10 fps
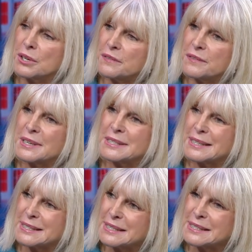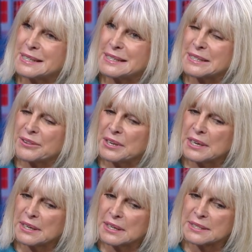You're fixing diseased thinking.